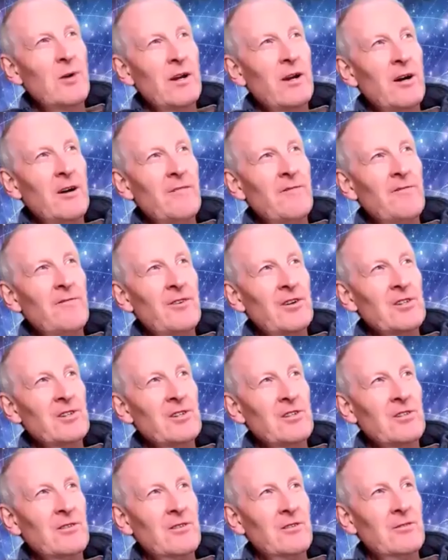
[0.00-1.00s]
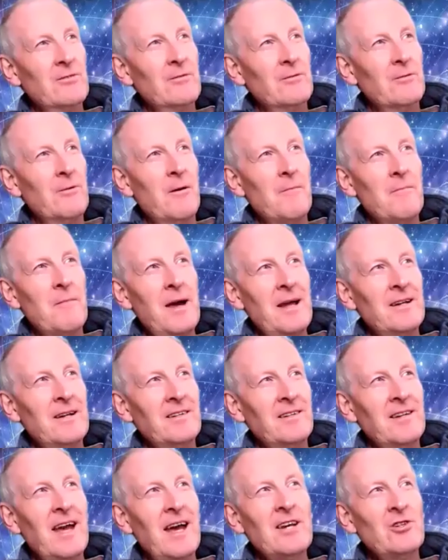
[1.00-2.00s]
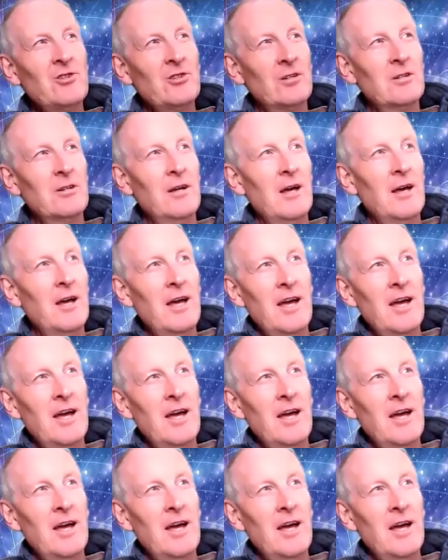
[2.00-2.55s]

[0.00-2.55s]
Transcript: when I first meditation,